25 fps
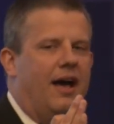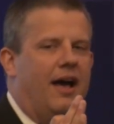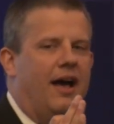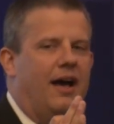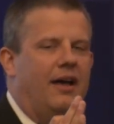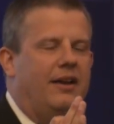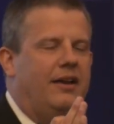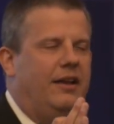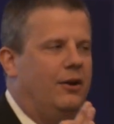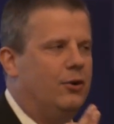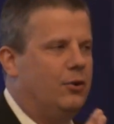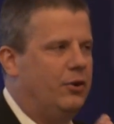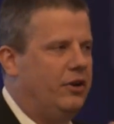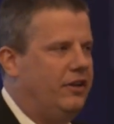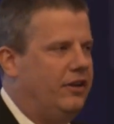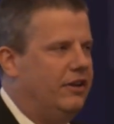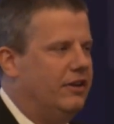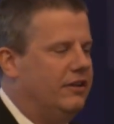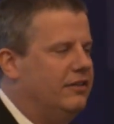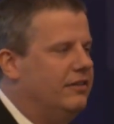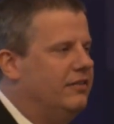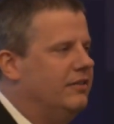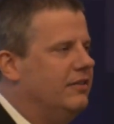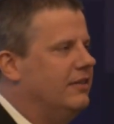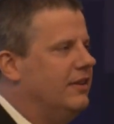an
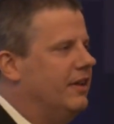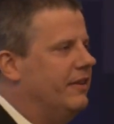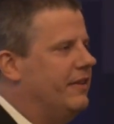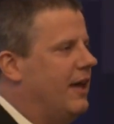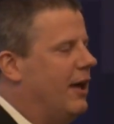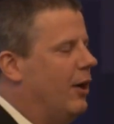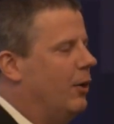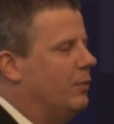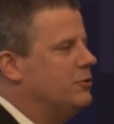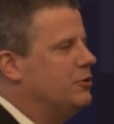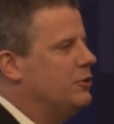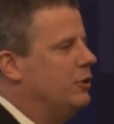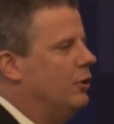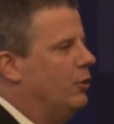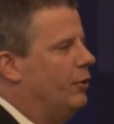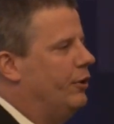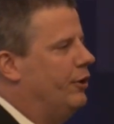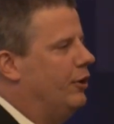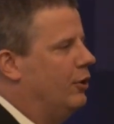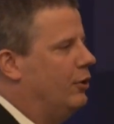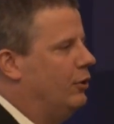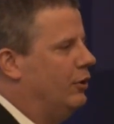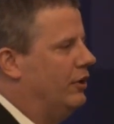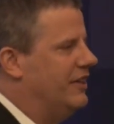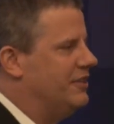ingredient that helps lower
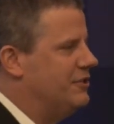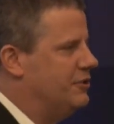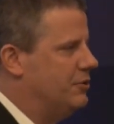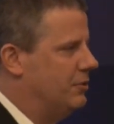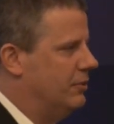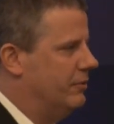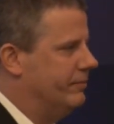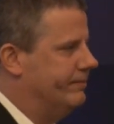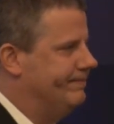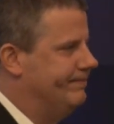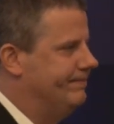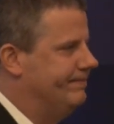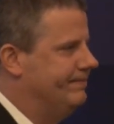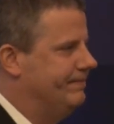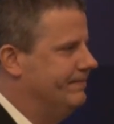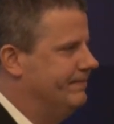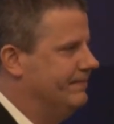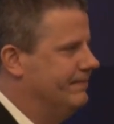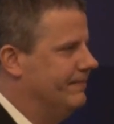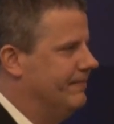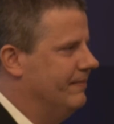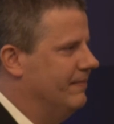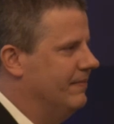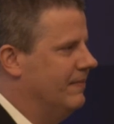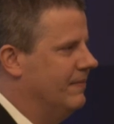your cholesterol.
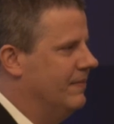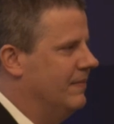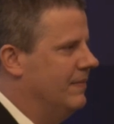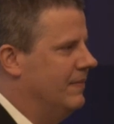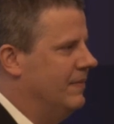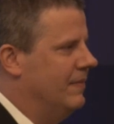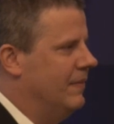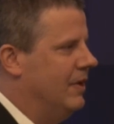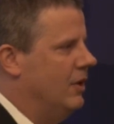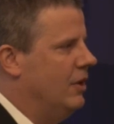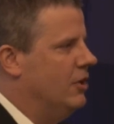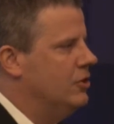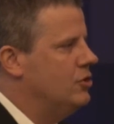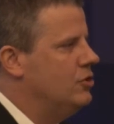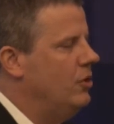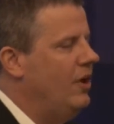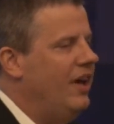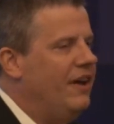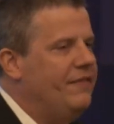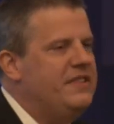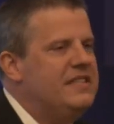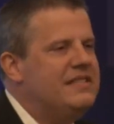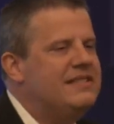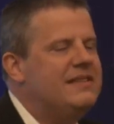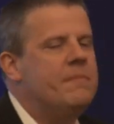So you
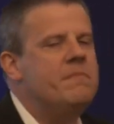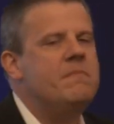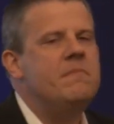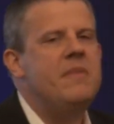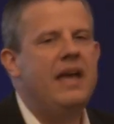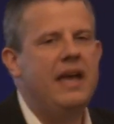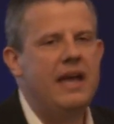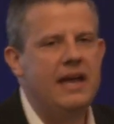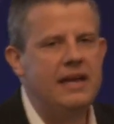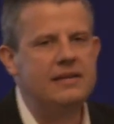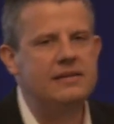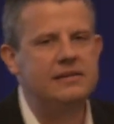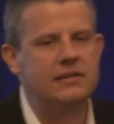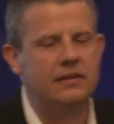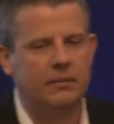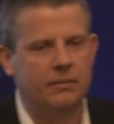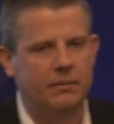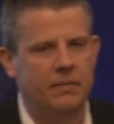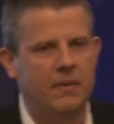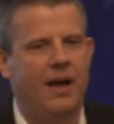have this amazing,